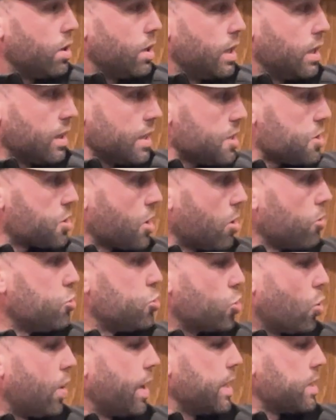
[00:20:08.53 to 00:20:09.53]
at least go
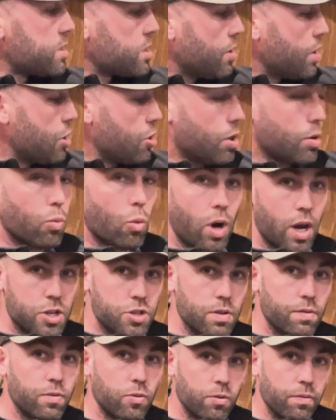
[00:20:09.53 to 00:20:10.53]
join it so that you can watch
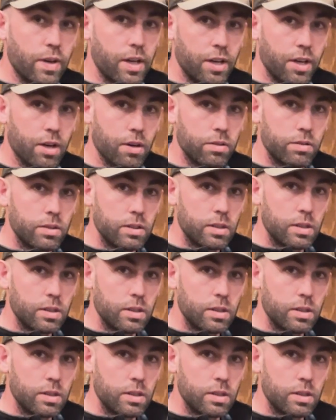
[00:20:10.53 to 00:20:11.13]
the full video,